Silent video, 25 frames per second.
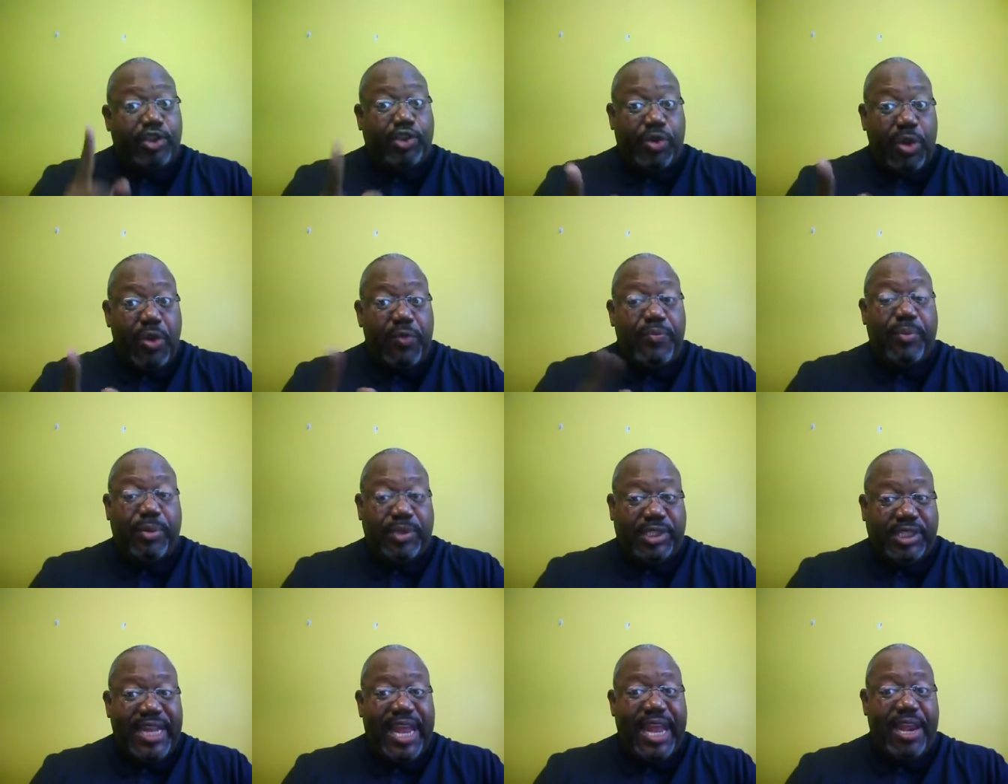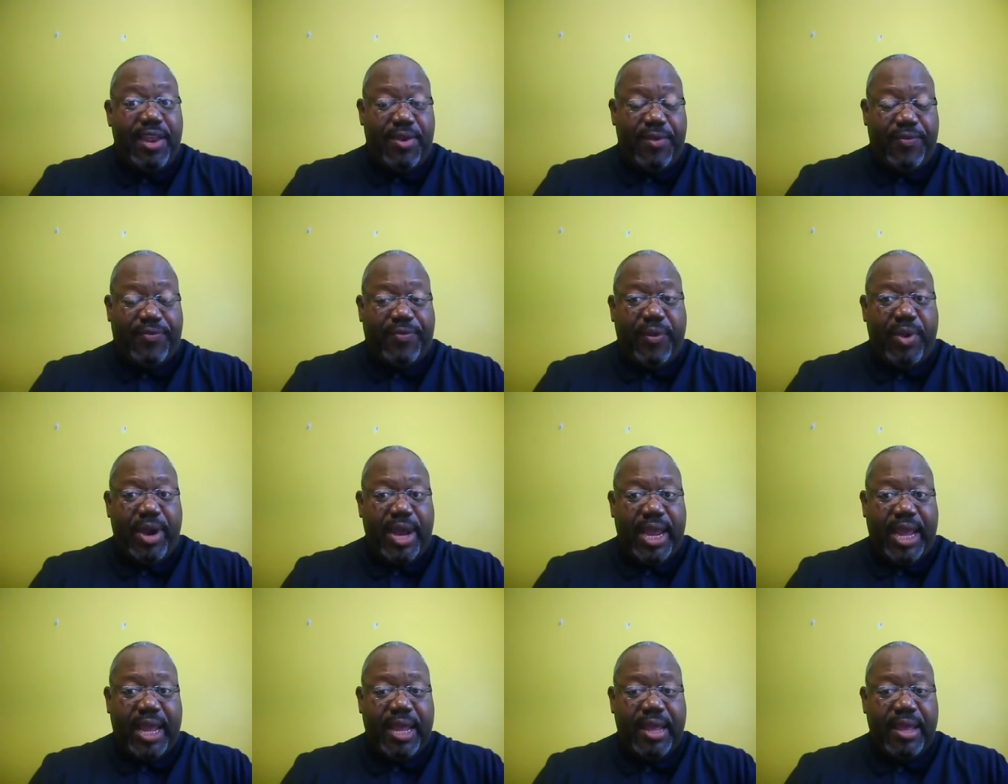the truth will set you
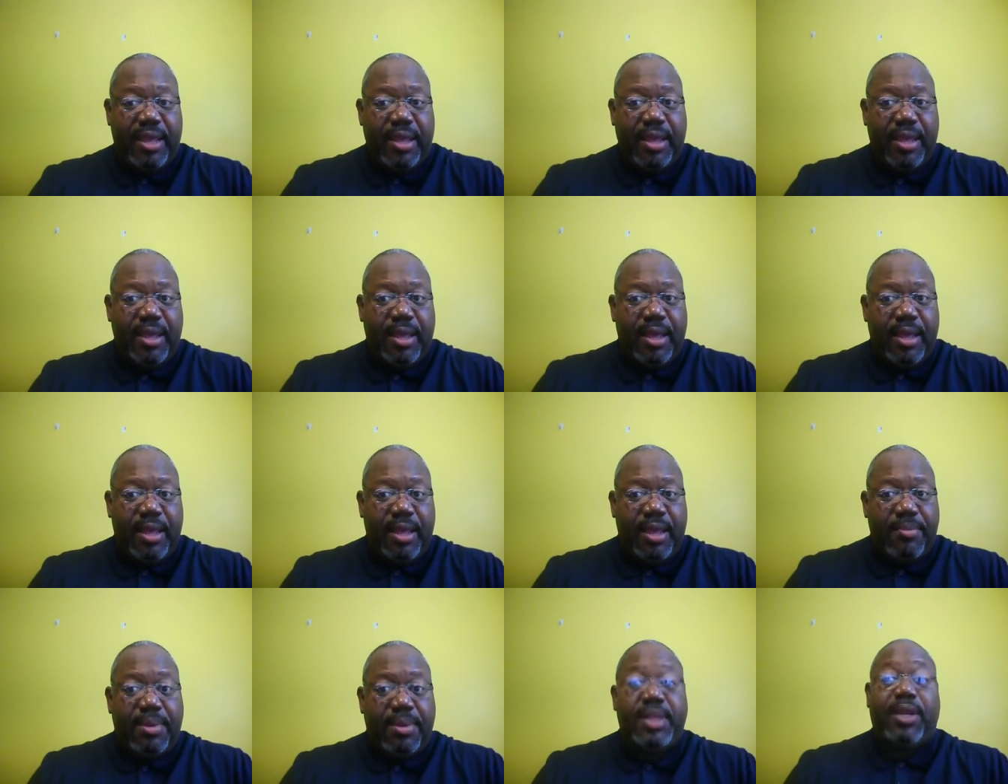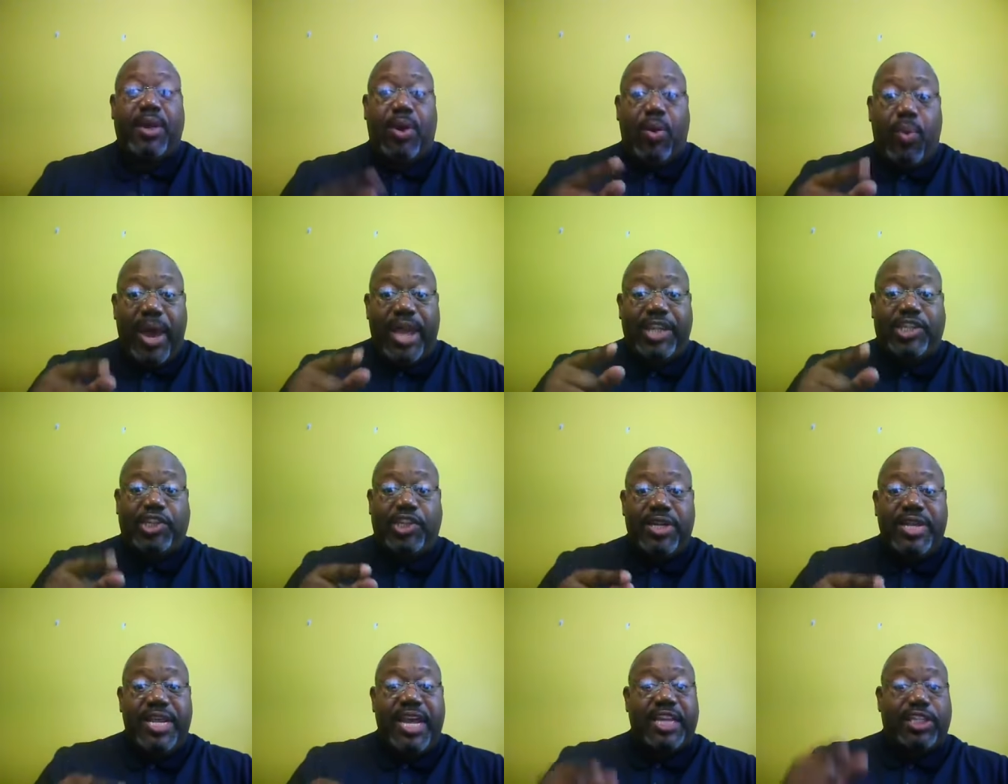free. But the
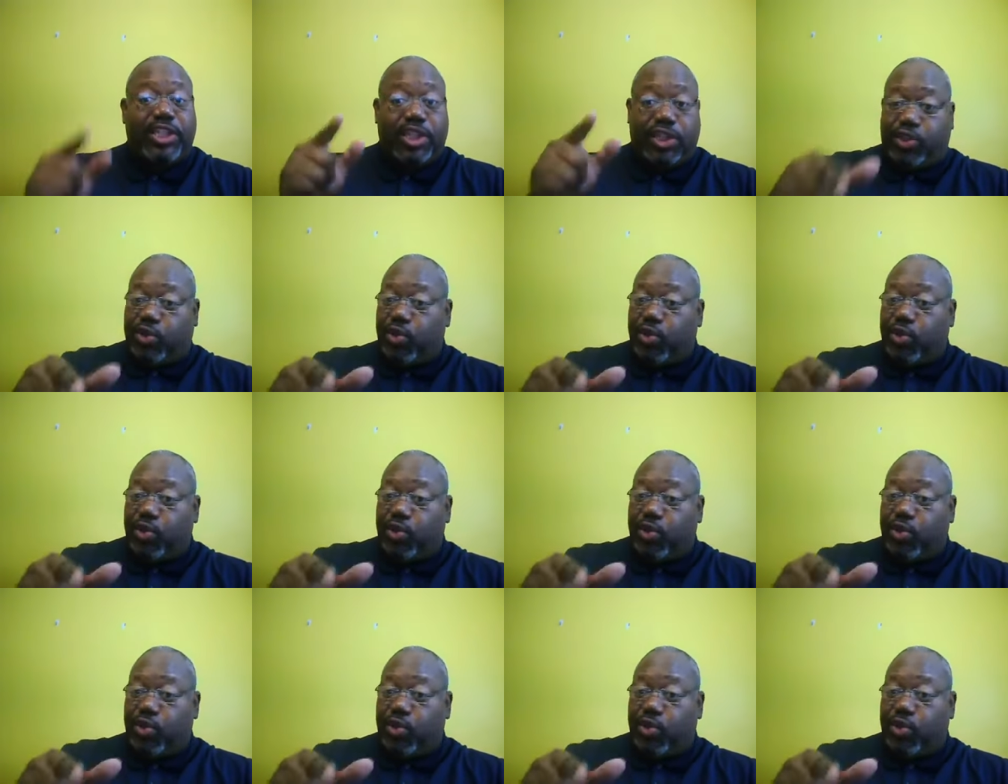question is,